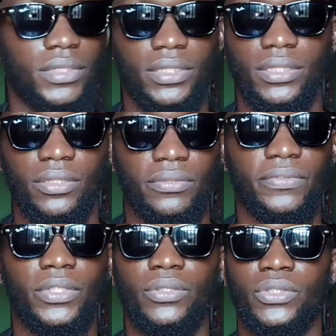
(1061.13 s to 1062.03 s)
It still
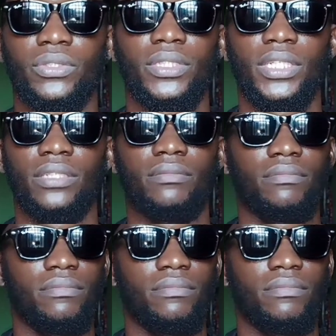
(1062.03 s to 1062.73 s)
falls under